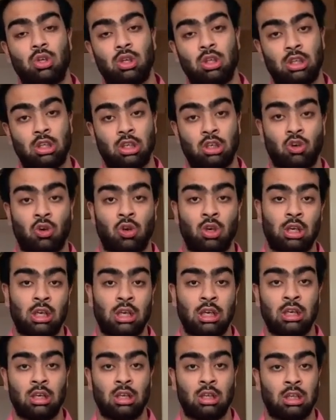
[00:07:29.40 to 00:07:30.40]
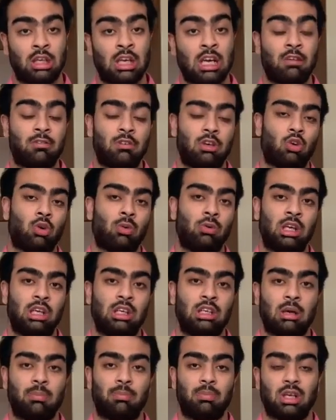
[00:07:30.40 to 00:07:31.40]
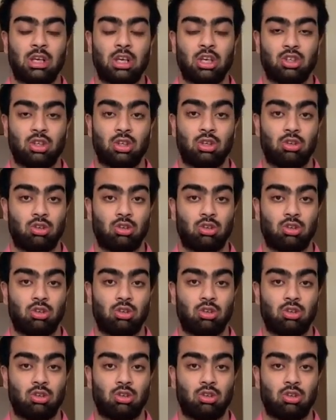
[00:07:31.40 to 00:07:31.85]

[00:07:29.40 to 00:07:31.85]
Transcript: they're online. They have an online application,